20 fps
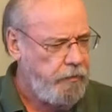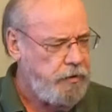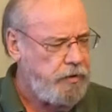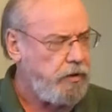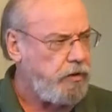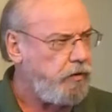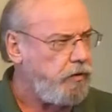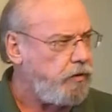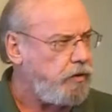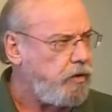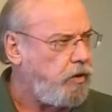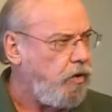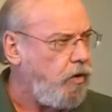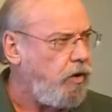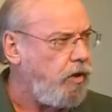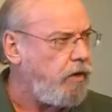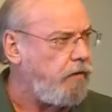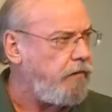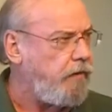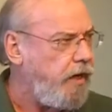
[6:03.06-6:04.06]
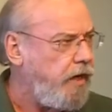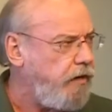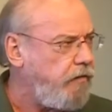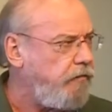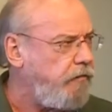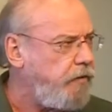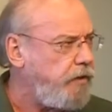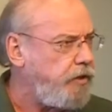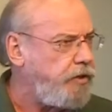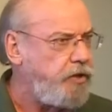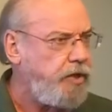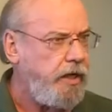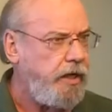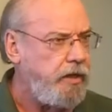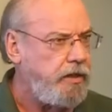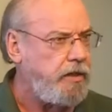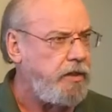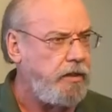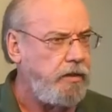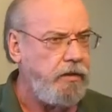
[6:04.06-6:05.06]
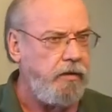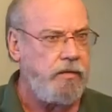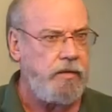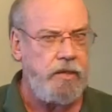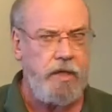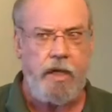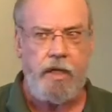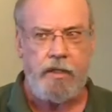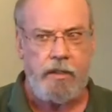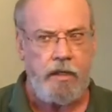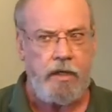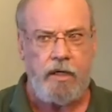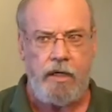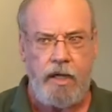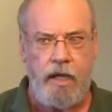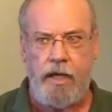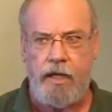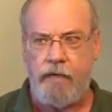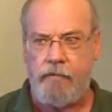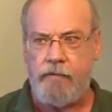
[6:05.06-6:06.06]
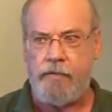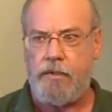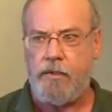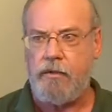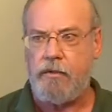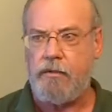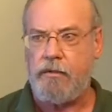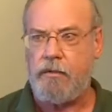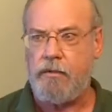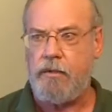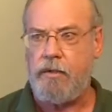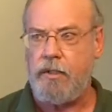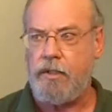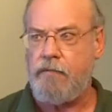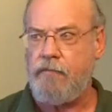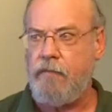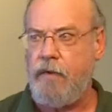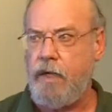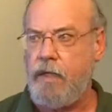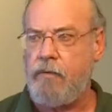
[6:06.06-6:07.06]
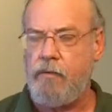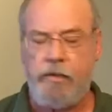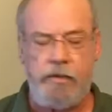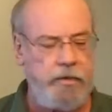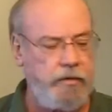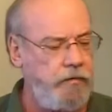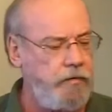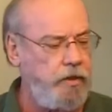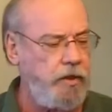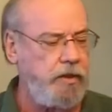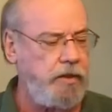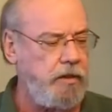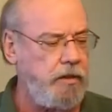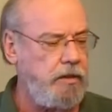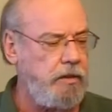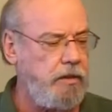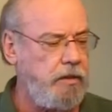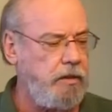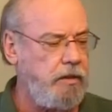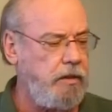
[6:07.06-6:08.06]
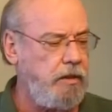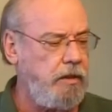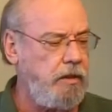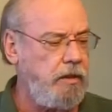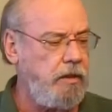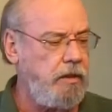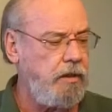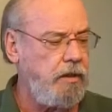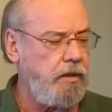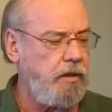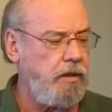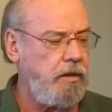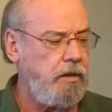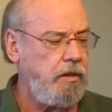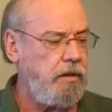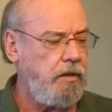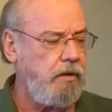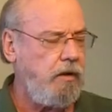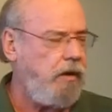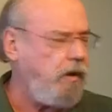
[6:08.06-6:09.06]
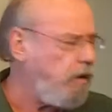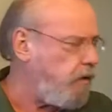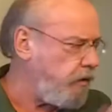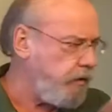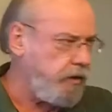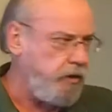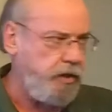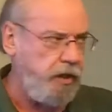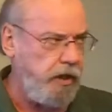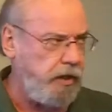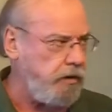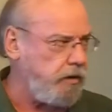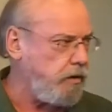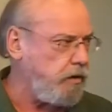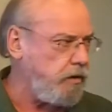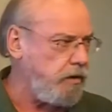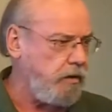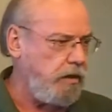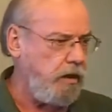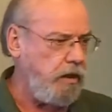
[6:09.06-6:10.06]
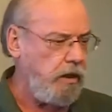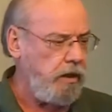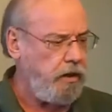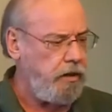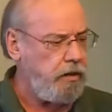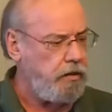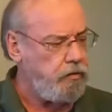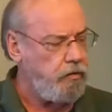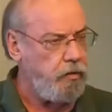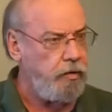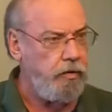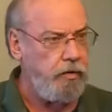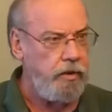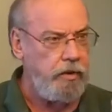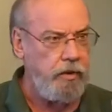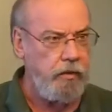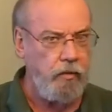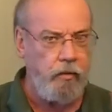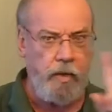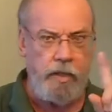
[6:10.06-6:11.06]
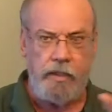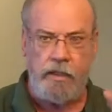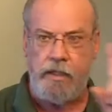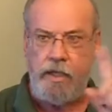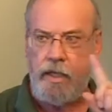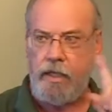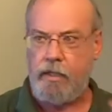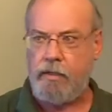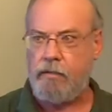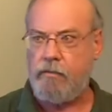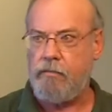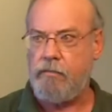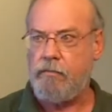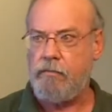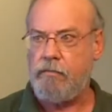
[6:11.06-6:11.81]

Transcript: absolute core of every change that goes on in our lives as followers of Jesus, all the changes, is rooted in one thing.